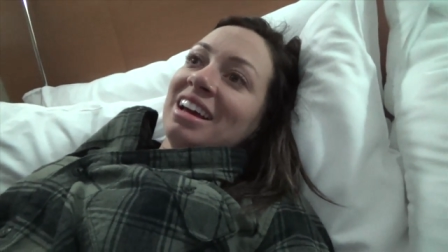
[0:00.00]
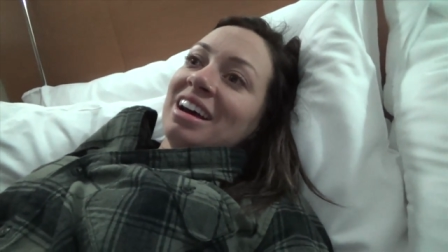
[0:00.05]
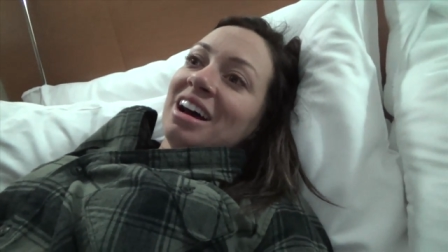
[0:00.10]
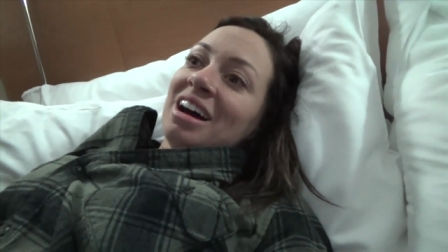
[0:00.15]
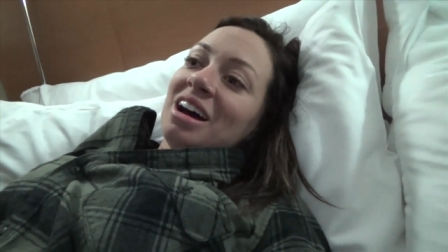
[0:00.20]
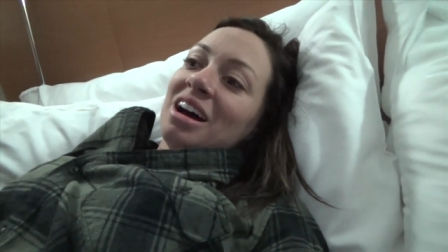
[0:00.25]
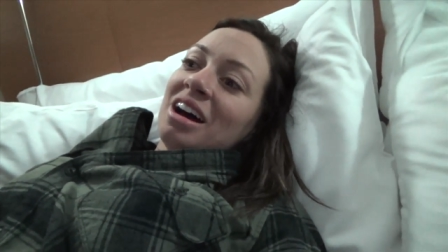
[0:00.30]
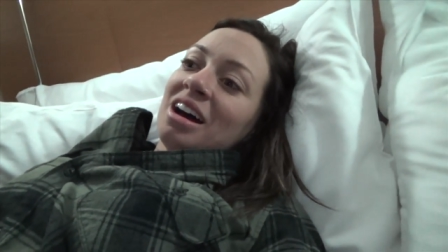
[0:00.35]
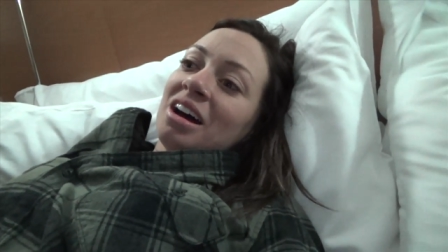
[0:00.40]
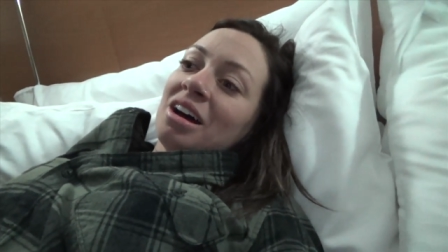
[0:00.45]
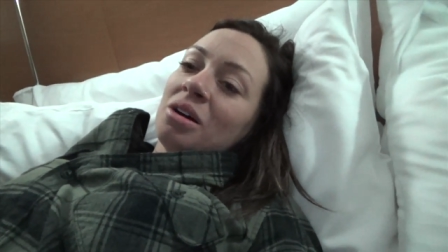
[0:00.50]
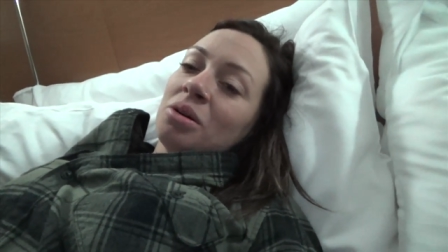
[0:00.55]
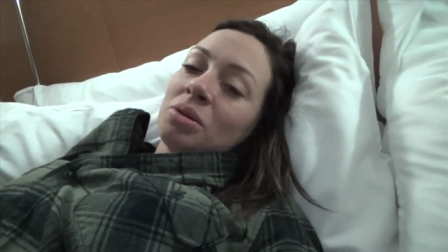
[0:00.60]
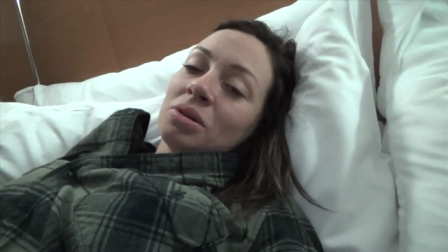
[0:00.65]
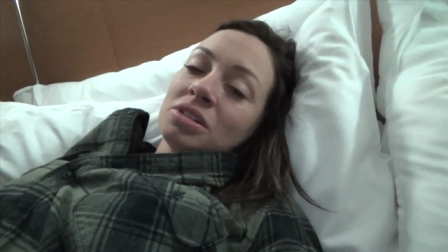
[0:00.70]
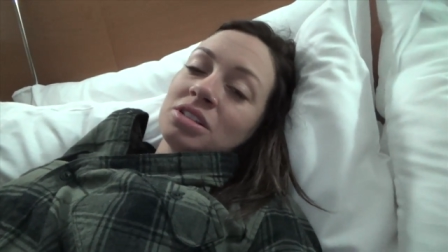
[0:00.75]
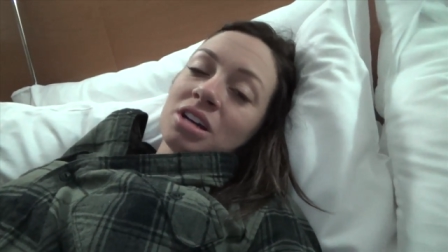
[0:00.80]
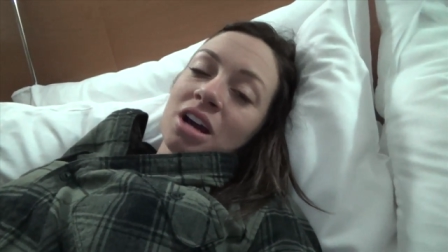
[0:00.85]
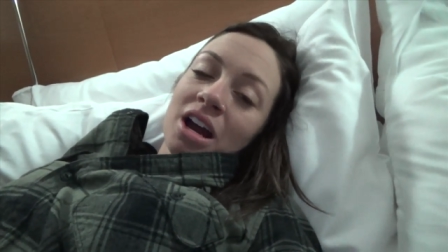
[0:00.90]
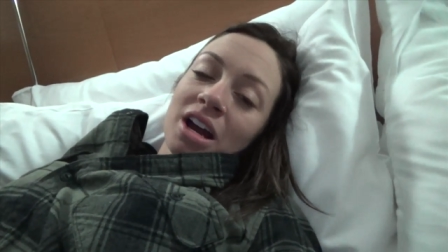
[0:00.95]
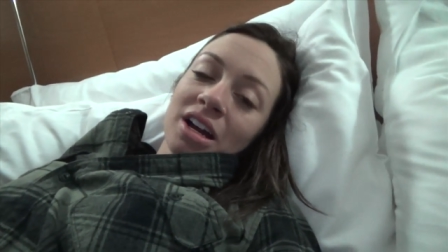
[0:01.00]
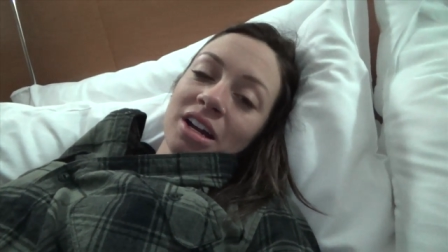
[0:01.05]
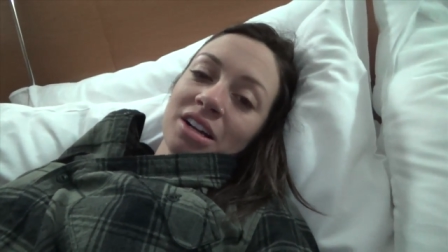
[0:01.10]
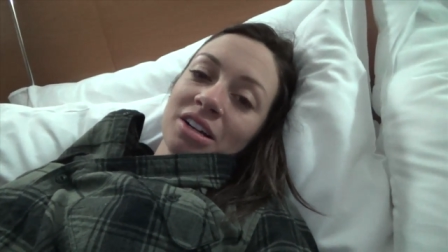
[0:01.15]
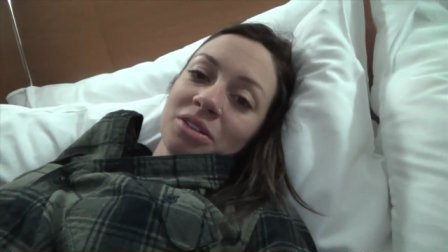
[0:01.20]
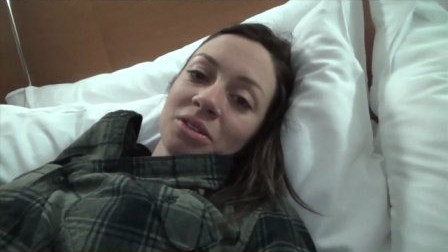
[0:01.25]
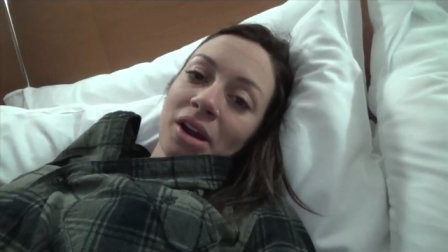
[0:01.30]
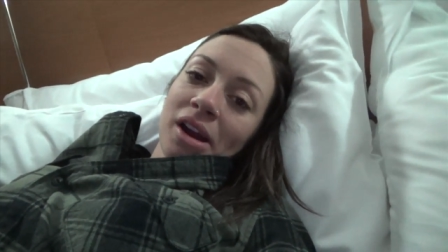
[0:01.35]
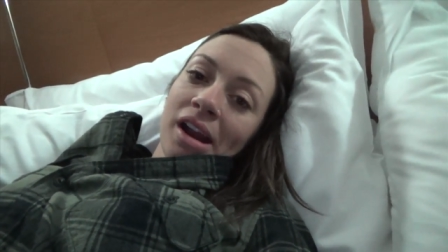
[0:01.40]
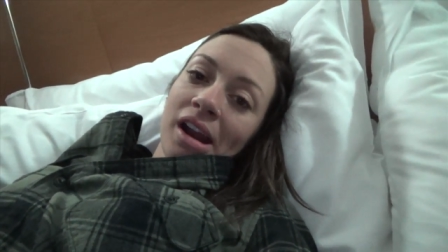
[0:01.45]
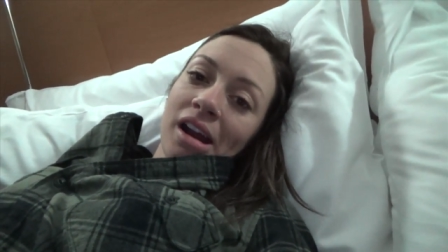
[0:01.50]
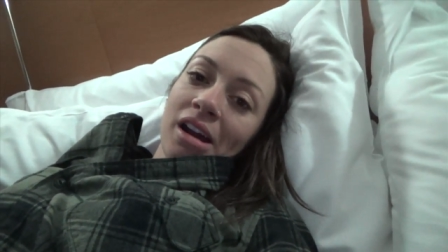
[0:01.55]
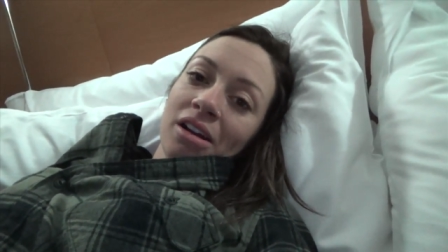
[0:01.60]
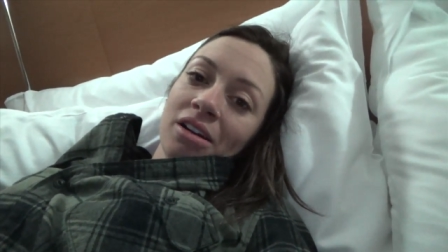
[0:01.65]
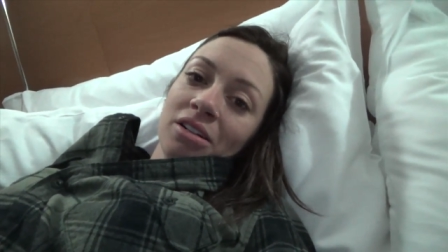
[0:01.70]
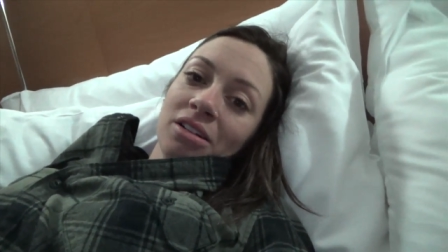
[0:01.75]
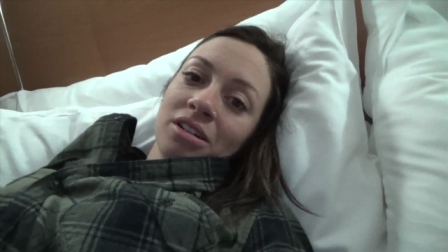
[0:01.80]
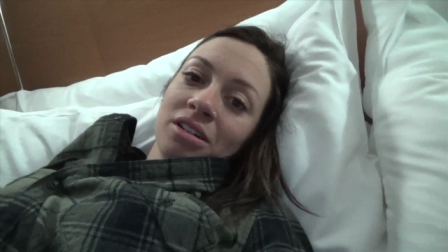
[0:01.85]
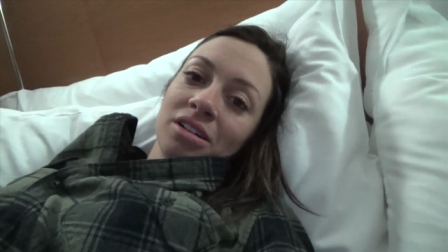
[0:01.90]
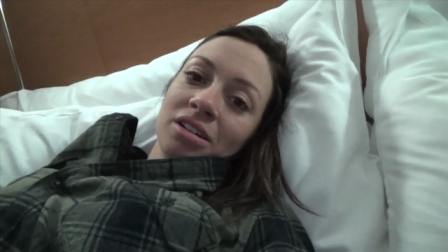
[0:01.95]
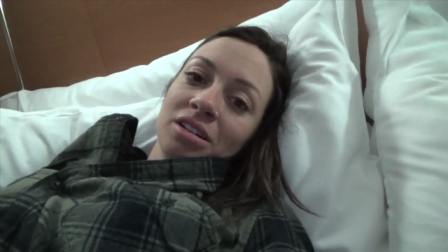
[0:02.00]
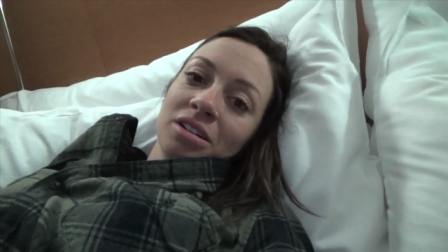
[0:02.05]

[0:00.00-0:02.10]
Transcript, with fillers: Ah, uh, we're tired right now.